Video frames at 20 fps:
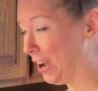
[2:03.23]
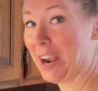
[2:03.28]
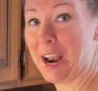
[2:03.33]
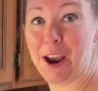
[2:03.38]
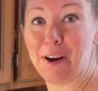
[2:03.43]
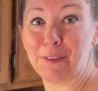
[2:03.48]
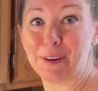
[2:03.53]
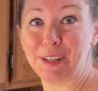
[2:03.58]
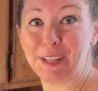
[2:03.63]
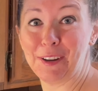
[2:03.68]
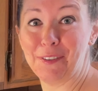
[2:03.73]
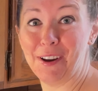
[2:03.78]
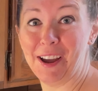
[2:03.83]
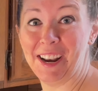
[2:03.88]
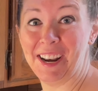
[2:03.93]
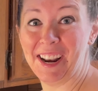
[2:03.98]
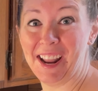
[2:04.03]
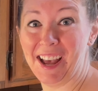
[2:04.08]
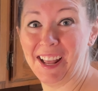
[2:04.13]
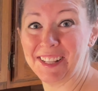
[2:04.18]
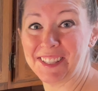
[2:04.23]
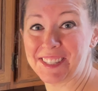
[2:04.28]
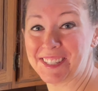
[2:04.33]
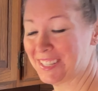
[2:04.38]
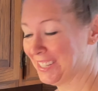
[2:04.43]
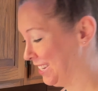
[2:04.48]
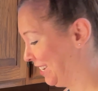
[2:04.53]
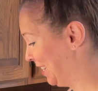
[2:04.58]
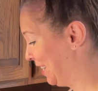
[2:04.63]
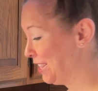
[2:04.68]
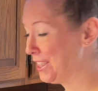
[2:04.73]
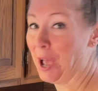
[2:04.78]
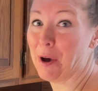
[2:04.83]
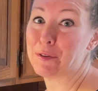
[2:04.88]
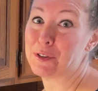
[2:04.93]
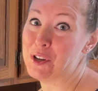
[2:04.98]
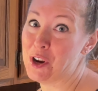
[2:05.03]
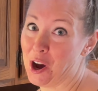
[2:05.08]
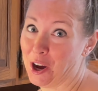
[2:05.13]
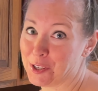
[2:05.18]
and I really went nuts. That
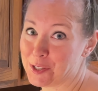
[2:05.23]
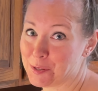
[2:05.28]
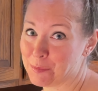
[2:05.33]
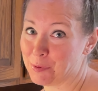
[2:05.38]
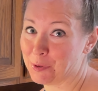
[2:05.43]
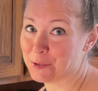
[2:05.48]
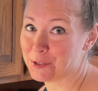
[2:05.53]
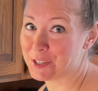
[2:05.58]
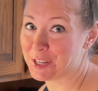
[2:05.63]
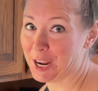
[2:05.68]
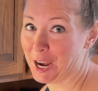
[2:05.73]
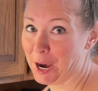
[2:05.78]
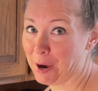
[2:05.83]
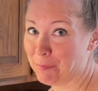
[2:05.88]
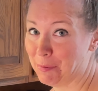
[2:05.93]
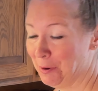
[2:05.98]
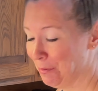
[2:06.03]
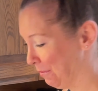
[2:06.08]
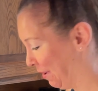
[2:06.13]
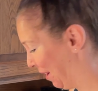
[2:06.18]
was not supposed to happen,